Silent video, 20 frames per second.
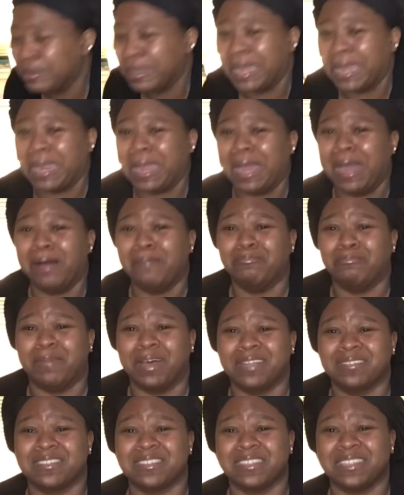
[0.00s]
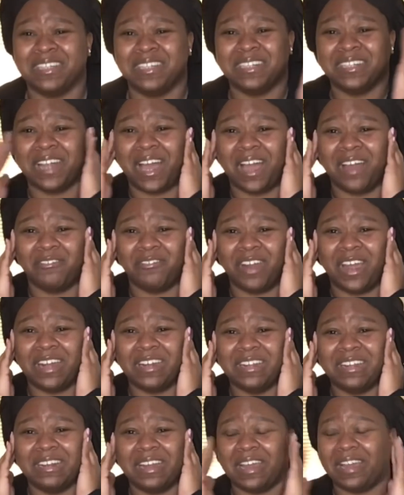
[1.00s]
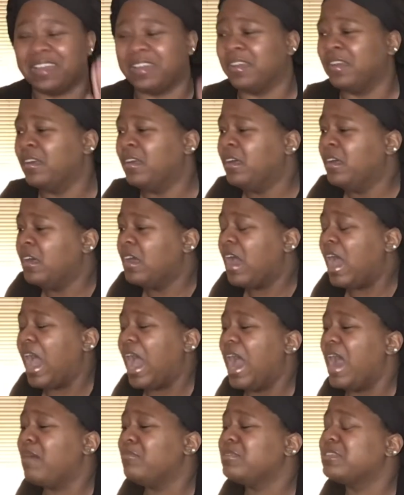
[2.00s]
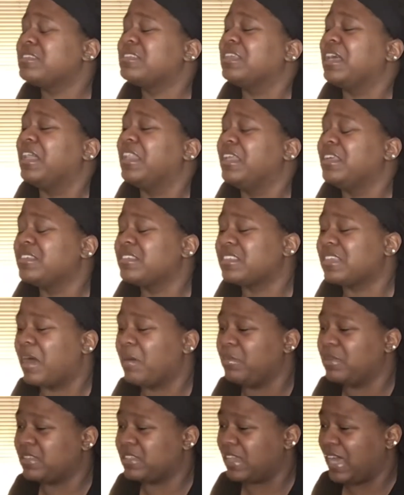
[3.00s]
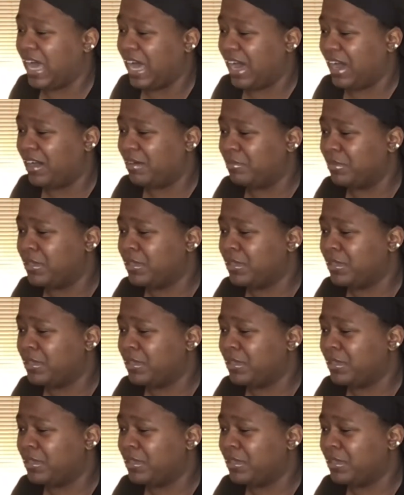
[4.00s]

Like, I'm mentally not ready. Like, I'm still in summertime.